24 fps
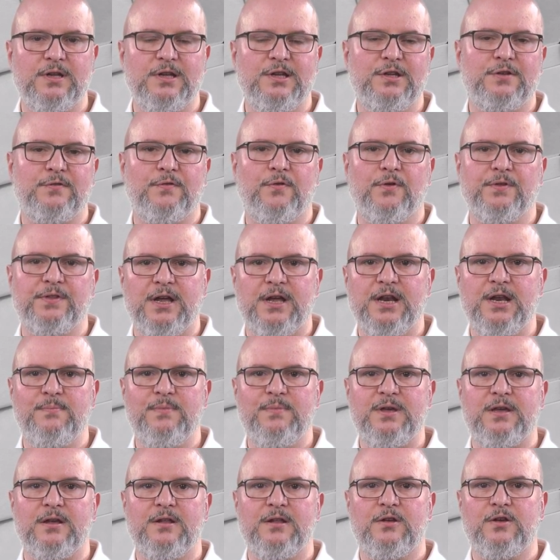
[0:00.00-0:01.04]
is for
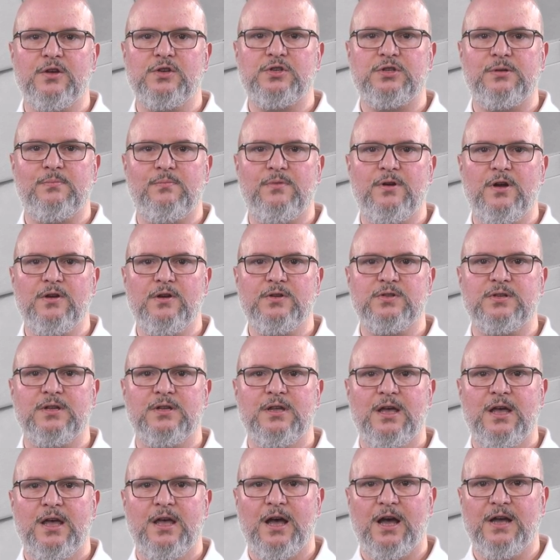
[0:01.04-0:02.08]
dynamic and custom blocks,
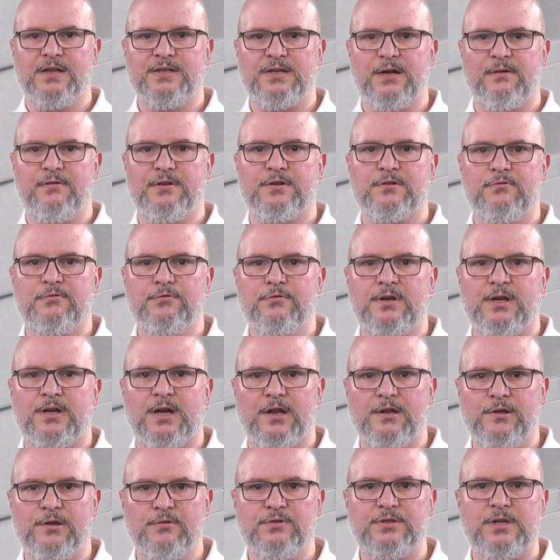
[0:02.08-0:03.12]
as ARES Kudo
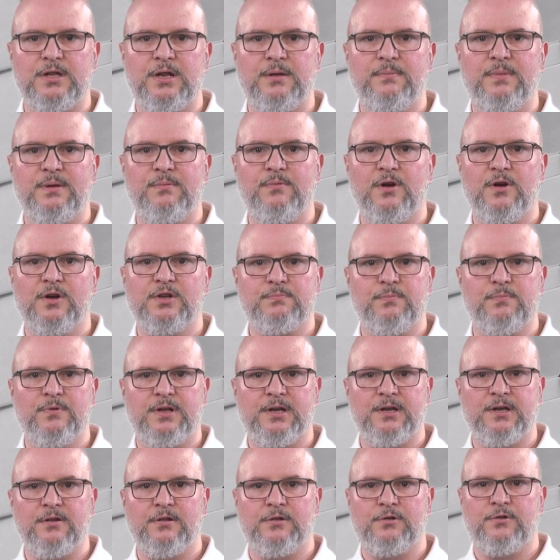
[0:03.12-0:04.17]
can use dynamic blocks but
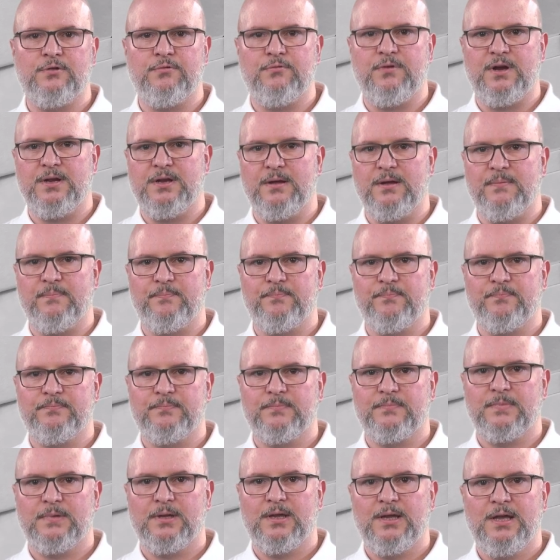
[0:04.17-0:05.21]
cannot create them.
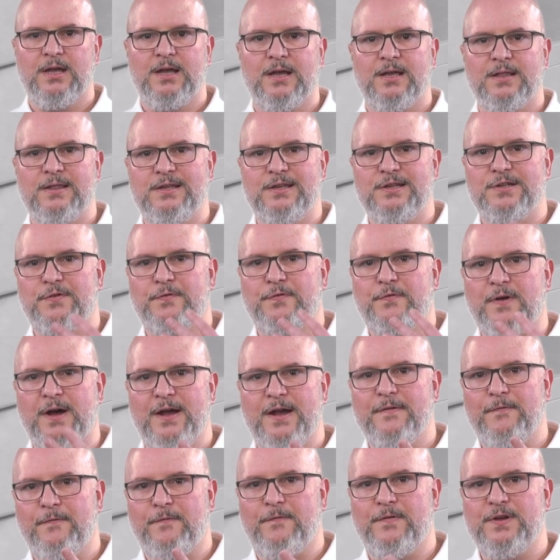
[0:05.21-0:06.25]
These
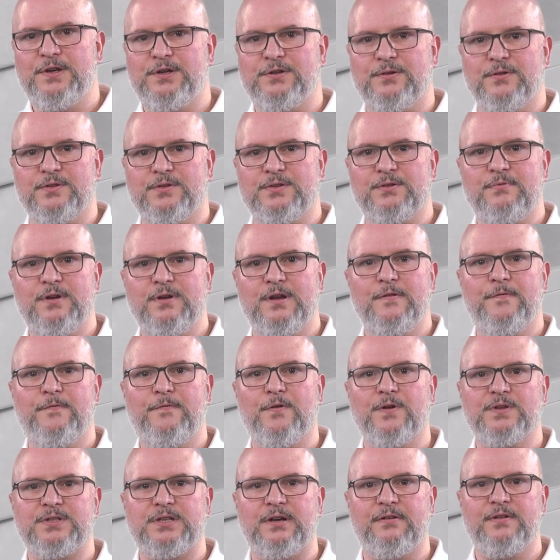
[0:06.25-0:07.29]
5 features
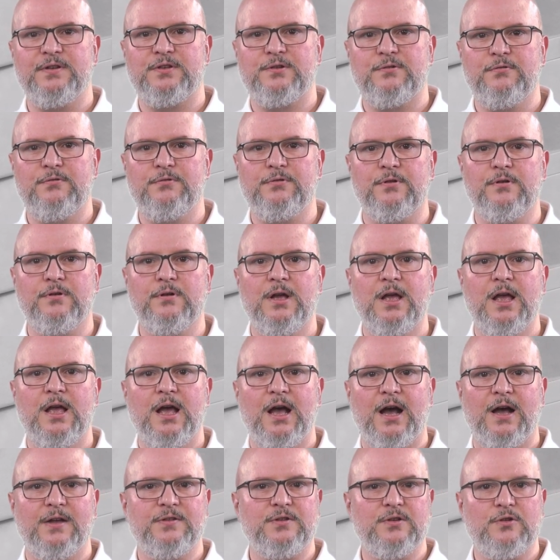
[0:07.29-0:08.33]
reinforce ARES Kudo
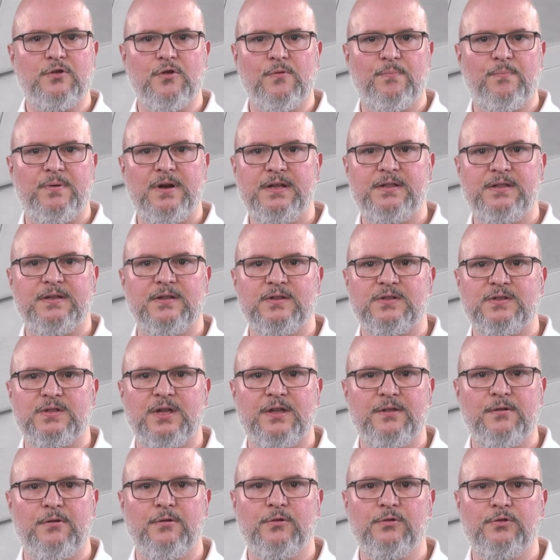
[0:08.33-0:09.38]
as a complete and
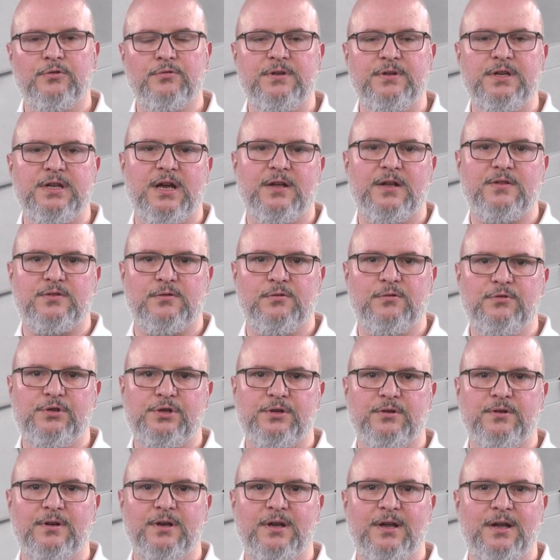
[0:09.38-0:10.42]
standalone 2D CAD
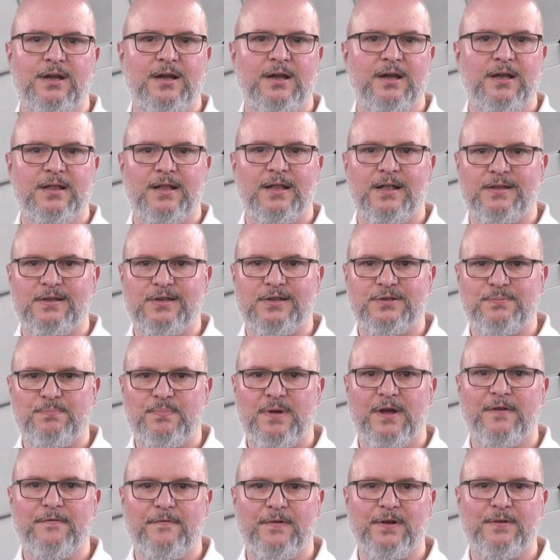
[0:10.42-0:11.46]
solution that is
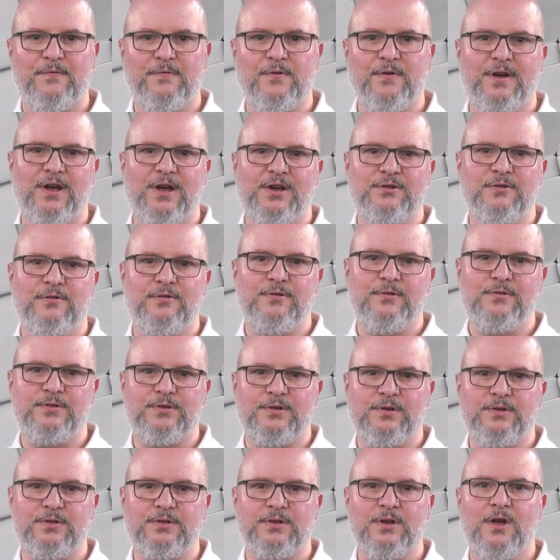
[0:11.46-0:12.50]
perfect for occasional
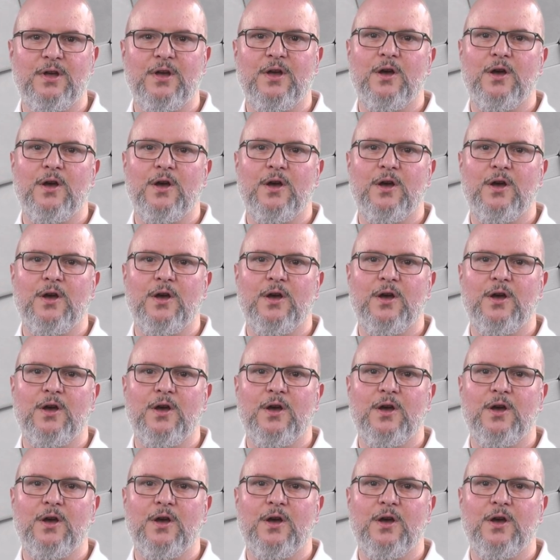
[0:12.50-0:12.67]
users,